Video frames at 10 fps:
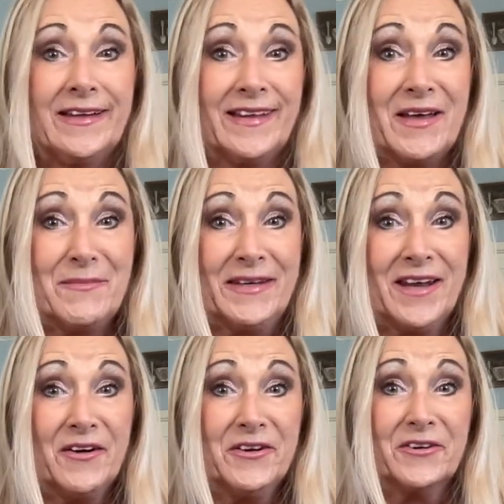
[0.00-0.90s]
Let me
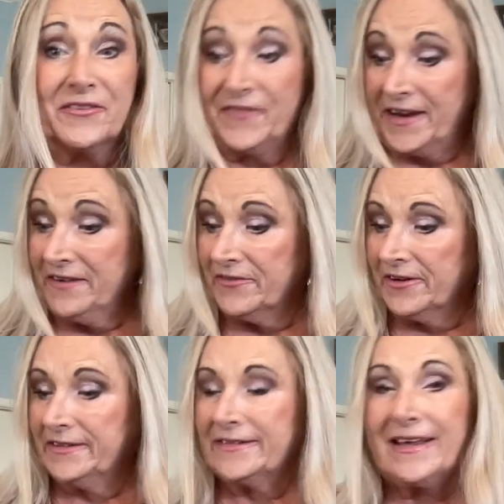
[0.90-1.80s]
know your
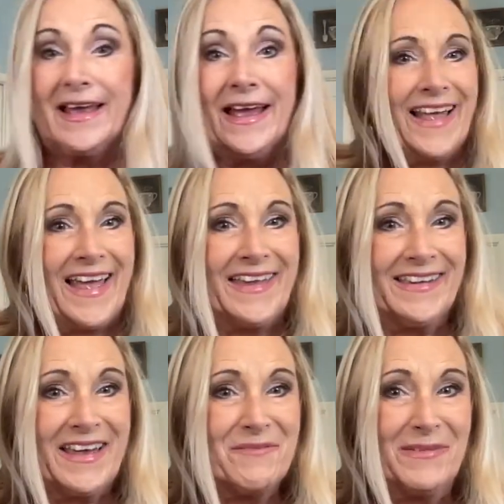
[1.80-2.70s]
favorites, and
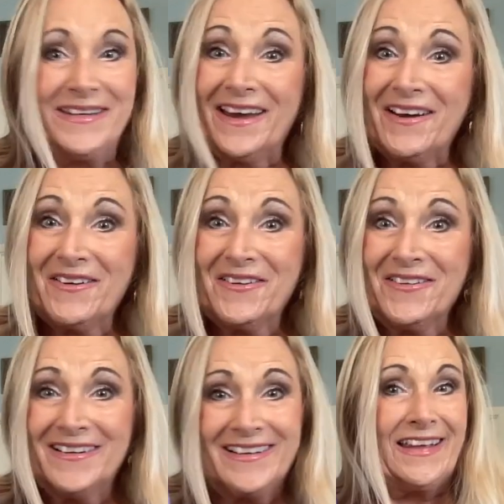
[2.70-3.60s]
let me
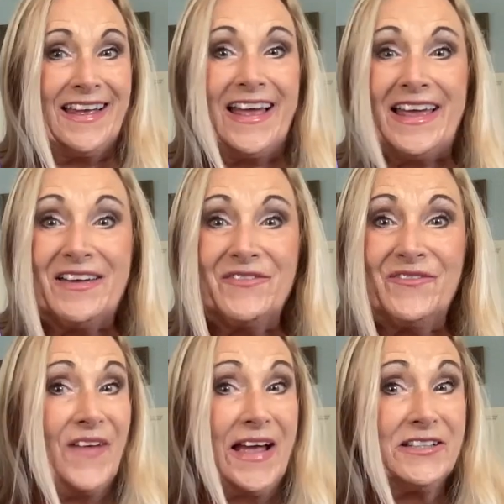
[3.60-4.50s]
know if
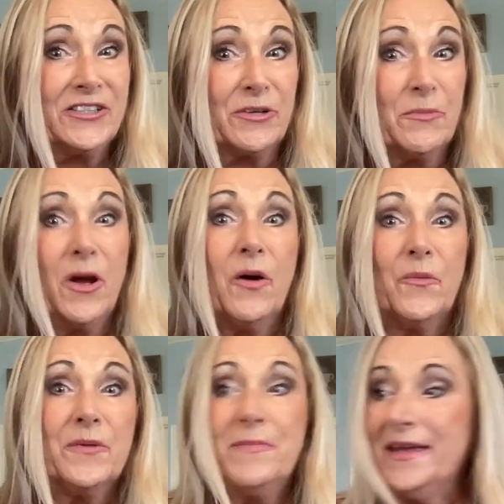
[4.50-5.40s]
fashion
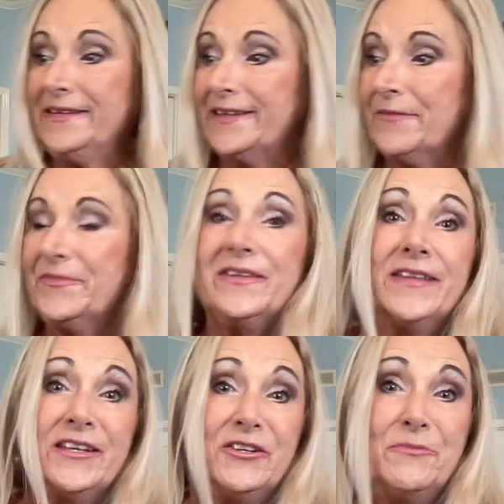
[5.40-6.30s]
would be something
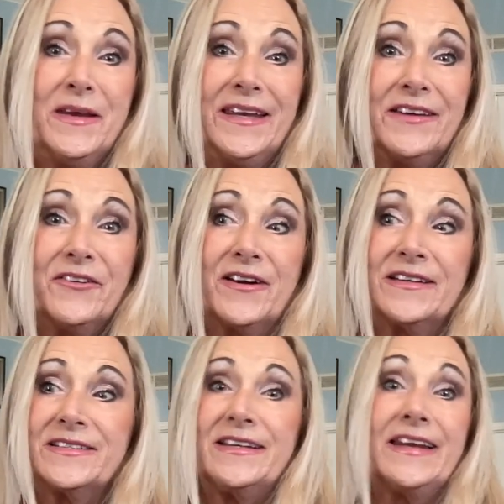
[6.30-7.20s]
that you'd be
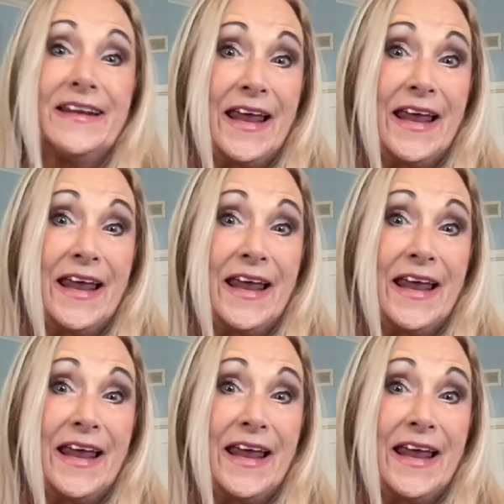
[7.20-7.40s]
interested in.